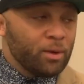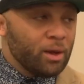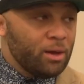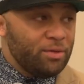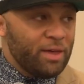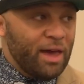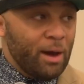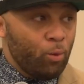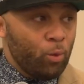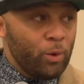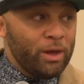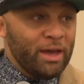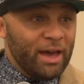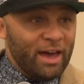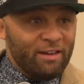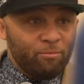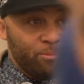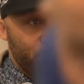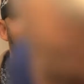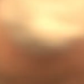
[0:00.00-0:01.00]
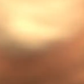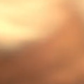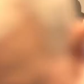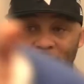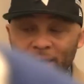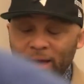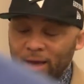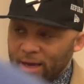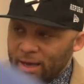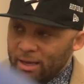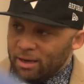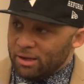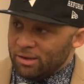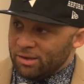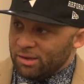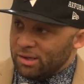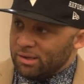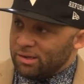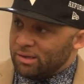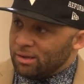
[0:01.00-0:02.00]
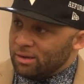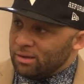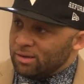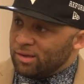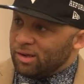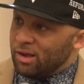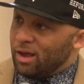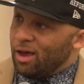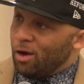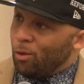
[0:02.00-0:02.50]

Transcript: that we have been in existence,